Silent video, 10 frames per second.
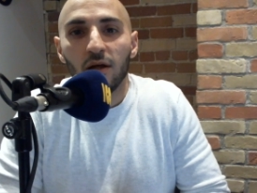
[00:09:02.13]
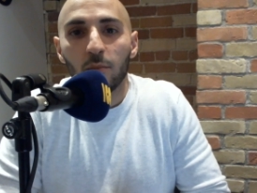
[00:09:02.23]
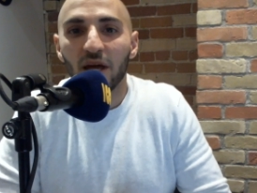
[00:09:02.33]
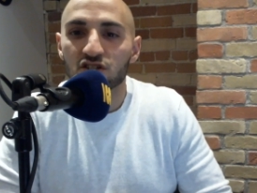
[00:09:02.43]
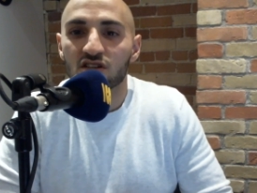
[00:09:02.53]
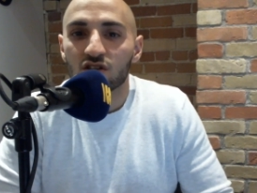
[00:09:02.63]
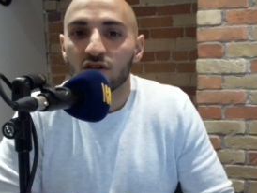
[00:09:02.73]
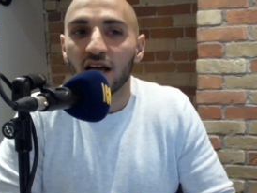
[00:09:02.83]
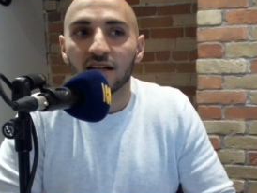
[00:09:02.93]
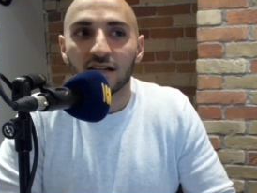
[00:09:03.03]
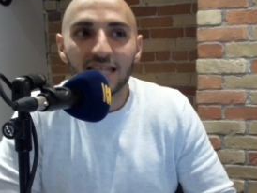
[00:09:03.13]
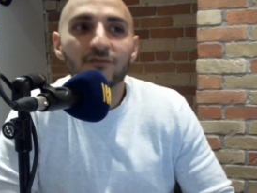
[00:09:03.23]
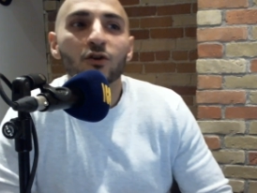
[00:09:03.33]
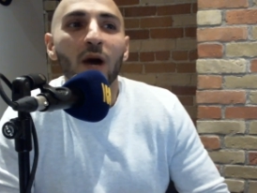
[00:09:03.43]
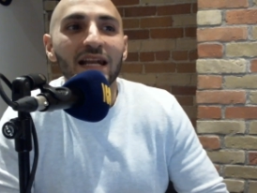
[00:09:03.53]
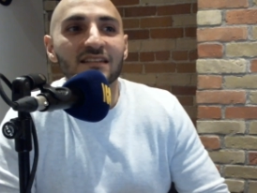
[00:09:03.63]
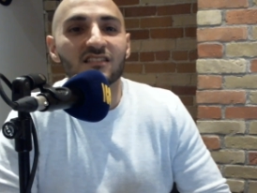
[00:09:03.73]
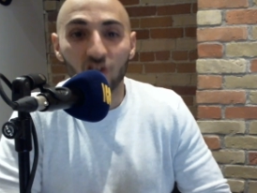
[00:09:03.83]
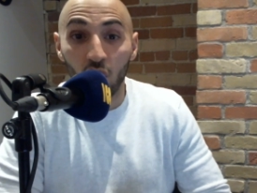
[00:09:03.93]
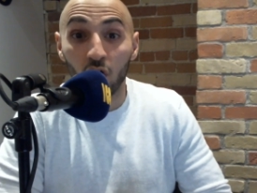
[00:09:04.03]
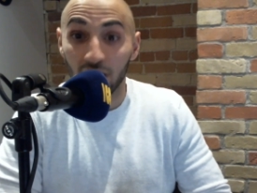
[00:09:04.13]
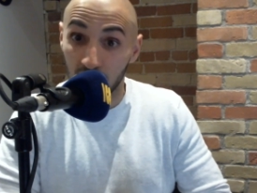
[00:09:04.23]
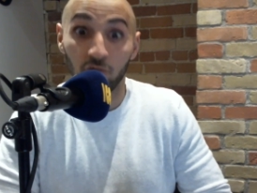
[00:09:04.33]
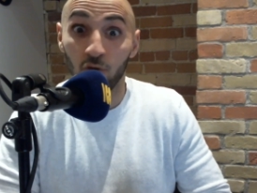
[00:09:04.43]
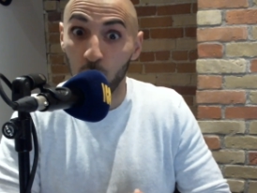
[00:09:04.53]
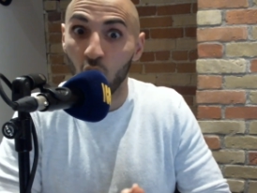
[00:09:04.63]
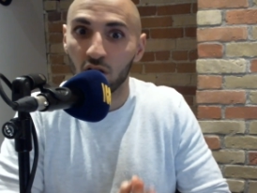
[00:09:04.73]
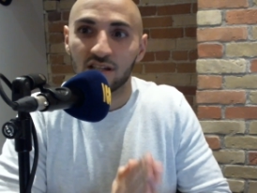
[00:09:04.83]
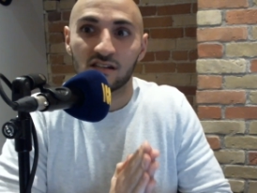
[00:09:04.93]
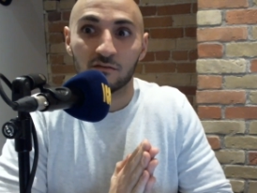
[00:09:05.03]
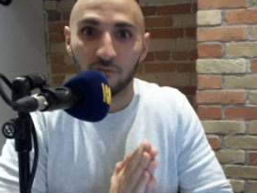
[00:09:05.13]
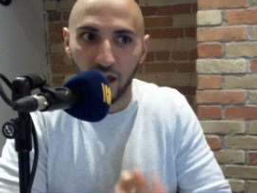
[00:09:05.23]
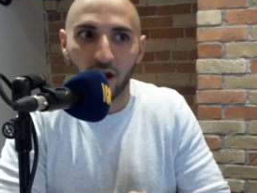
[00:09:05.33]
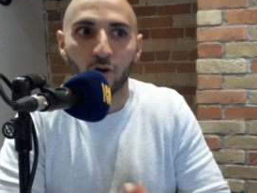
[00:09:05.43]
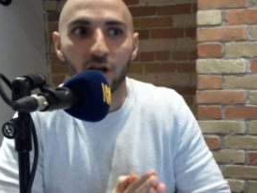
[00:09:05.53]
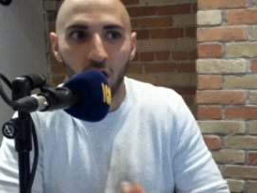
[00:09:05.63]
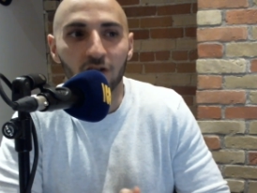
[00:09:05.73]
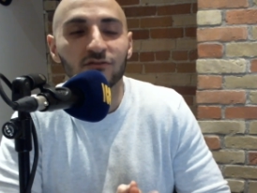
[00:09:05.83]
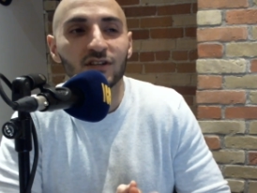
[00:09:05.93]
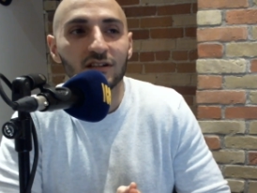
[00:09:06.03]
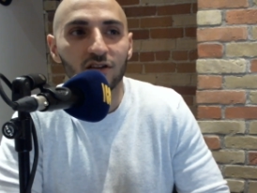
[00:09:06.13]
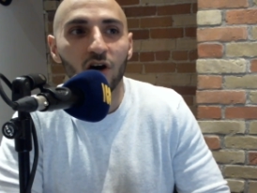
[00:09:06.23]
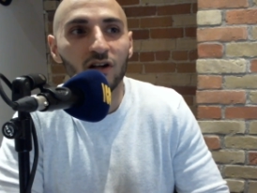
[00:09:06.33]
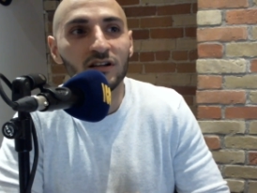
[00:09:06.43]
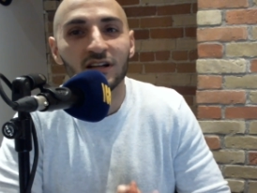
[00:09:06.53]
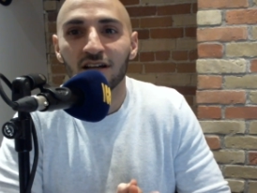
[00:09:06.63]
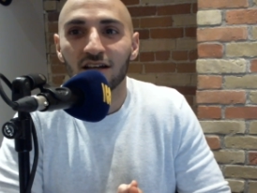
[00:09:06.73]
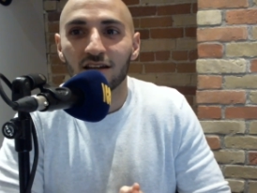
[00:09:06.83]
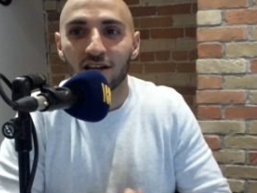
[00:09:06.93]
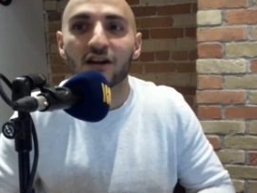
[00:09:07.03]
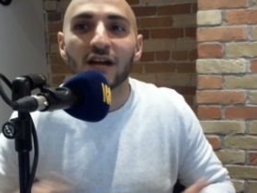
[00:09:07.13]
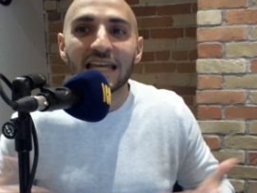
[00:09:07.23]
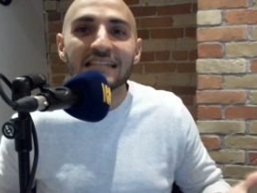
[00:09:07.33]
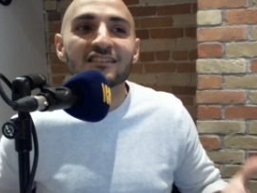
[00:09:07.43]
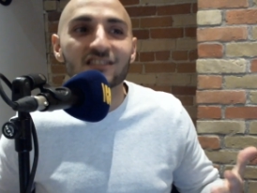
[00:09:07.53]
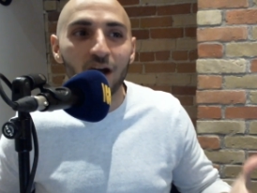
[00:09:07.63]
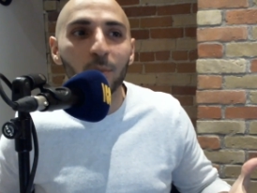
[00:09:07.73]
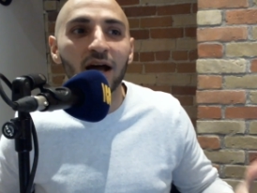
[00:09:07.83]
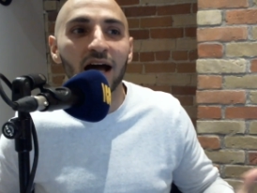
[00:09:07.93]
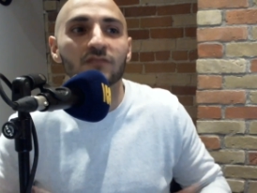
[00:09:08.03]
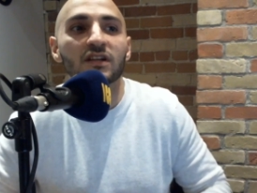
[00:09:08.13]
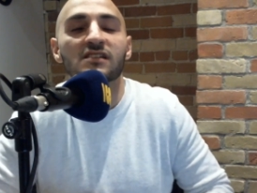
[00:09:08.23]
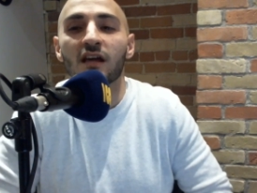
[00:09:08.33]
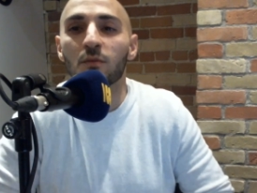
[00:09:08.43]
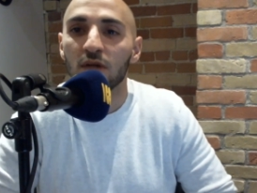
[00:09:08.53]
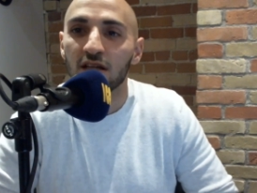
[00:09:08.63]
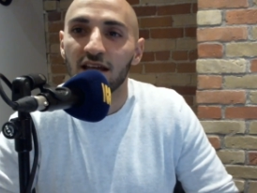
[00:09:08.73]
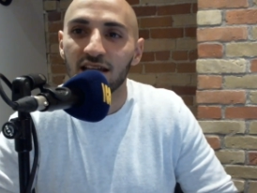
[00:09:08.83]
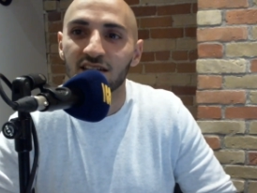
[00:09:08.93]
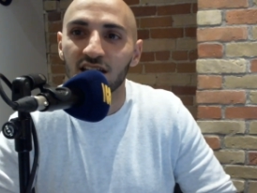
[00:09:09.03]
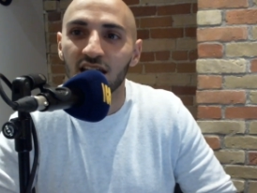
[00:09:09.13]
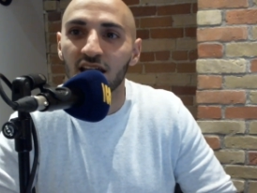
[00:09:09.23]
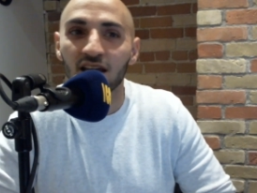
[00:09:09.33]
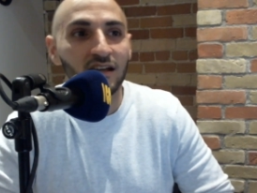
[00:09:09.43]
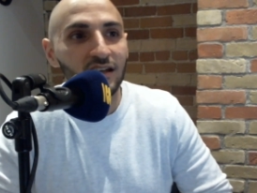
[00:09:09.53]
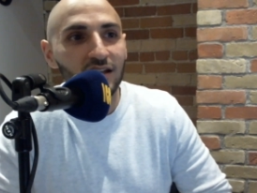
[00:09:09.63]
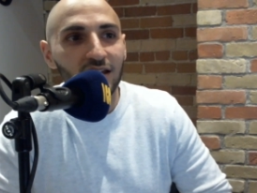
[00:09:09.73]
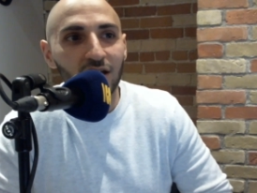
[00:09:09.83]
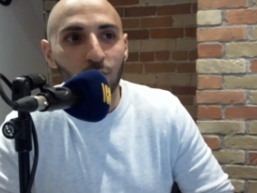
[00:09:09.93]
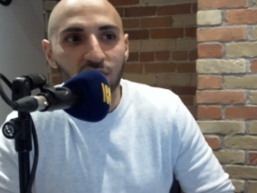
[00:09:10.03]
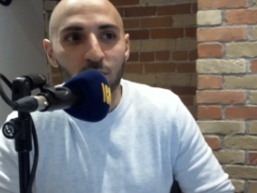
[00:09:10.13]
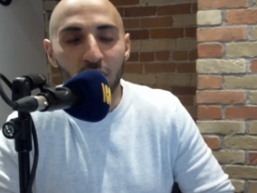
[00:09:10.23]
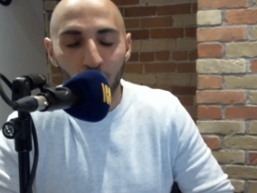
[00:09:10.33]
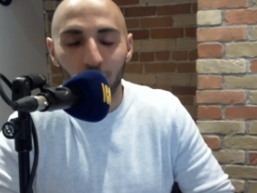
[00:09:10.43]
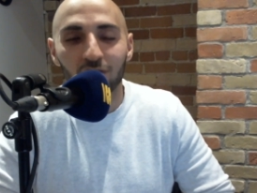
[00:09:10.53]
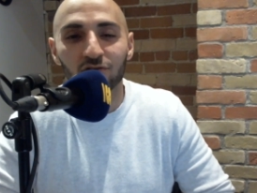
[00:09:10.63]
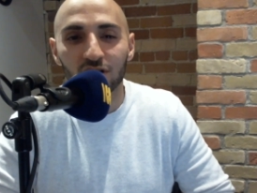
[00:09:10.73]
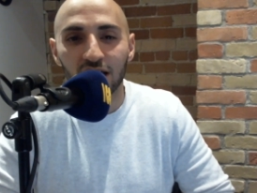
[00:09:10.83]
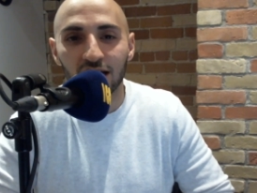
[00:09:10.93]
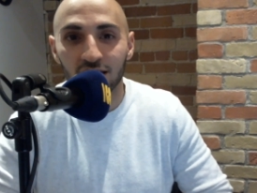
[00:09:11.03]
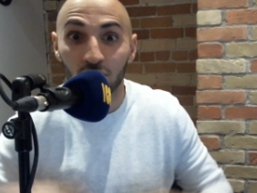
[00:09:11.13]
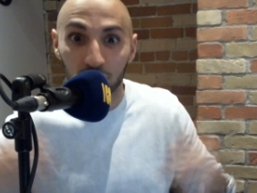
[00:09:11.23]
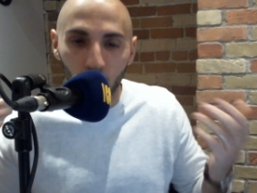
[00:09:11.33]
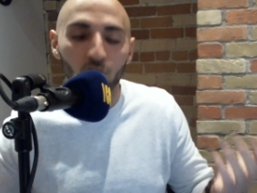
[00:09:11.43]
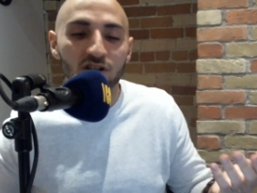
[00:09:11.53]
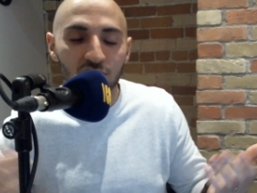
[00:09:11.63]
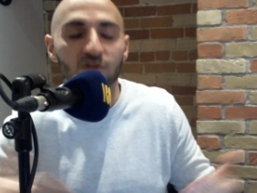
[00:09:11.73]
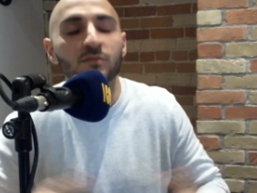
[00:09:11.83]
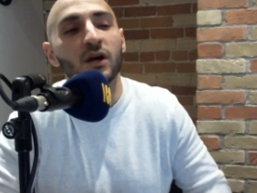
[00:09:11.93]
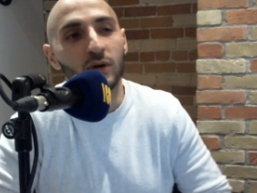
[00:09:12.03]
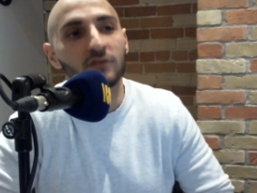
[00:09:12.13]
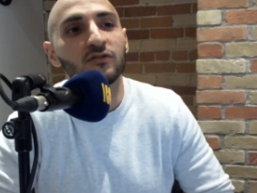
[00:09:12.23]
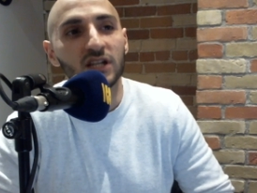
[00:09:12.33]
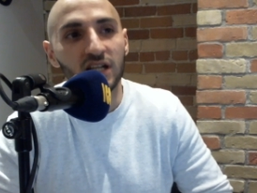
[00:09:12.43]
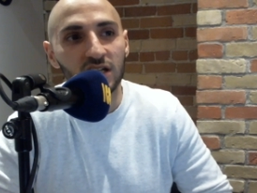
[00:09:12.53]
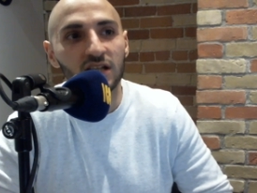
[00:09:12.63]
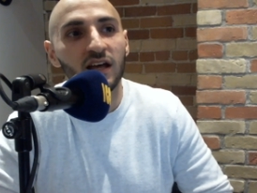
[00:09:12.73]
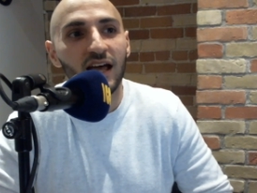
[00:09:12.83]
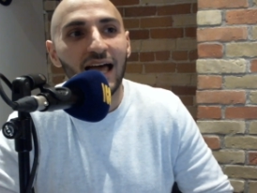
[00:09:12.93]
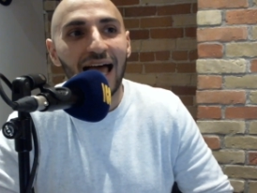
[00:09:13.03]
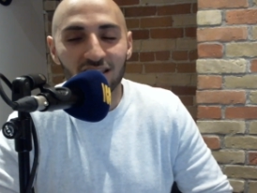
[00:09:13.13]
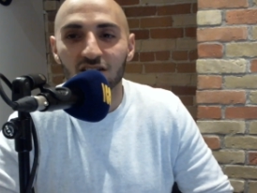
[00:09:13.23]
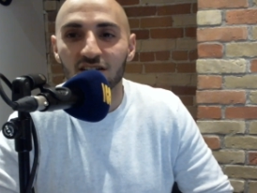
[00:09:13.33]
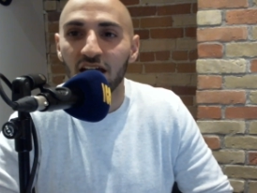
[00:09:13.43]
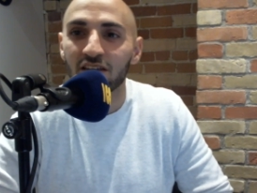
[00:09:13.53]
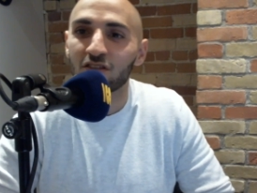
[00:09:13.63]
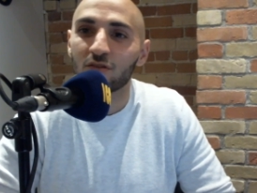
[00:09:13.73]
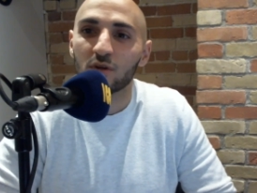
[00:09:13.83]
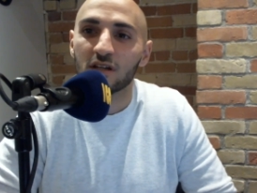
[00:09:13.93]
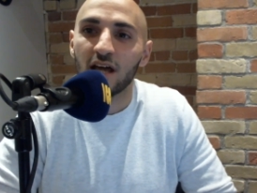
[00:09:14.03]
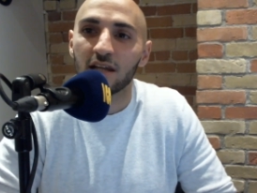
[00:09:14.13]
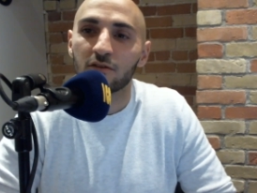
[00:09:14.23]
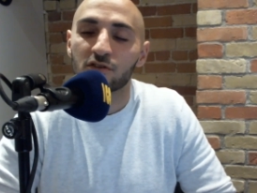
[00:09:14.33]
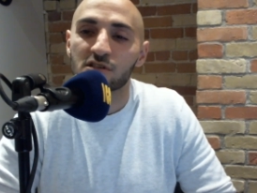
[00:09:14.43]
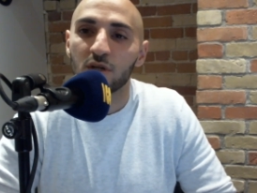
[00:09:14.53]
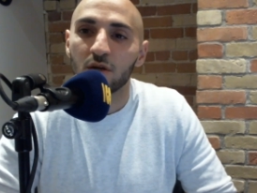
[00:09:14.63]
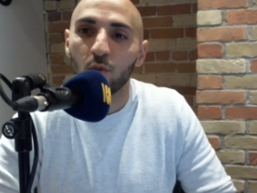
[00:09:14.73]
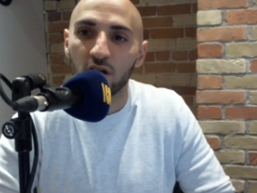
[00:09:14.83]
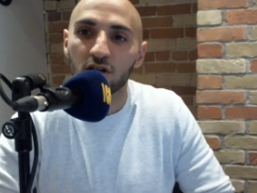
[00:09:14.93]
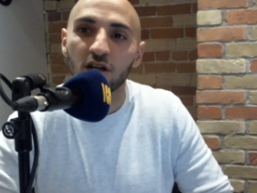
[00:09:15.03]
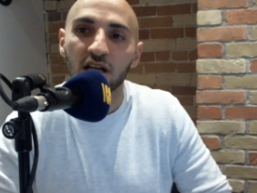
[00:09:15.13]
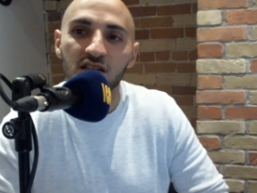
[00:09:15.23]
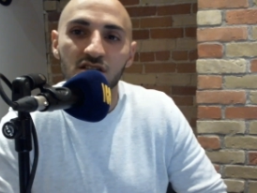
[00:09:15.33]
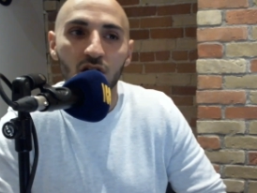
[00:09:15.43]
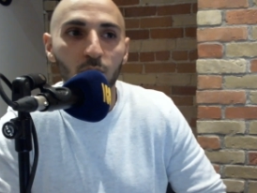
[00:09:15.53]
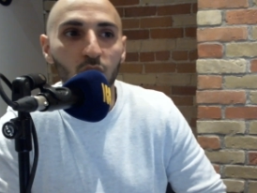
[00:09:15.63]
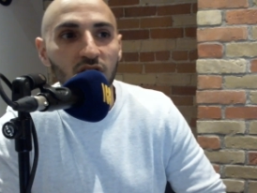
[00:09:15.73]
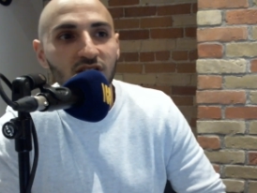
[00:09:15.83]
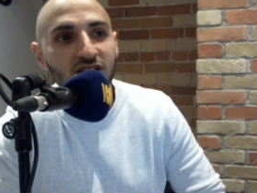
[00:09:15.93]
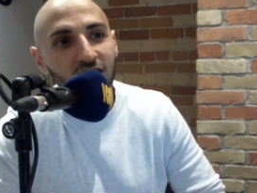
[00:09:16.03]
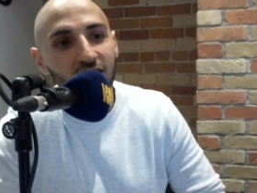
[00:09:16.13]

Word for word: Manchester United, even when it's dull and the football is very often dull, there is some kind of excitement. And today it was Marouane Fellaini. Of course, it was Marouane Fellaini at the death with a 91st minute winner against Young Boys.